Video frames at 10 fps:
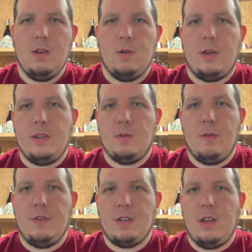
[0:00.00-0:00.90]
Okay, so
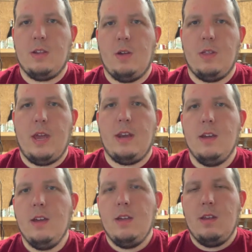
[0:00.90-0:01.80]
we've discussed all that.
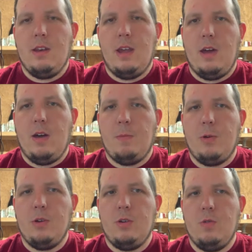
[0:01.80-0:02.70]
Now I'm
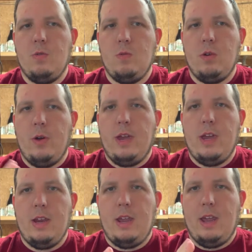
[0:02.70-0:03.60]
going to go
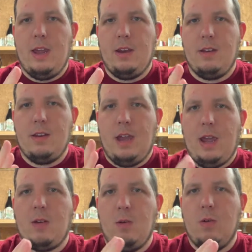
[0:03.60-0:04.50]
ahead and
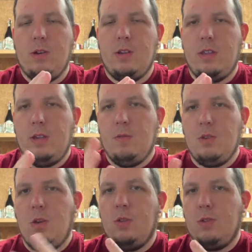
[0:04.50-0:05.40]
tack on the
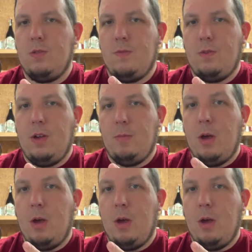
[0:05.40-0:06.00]
results from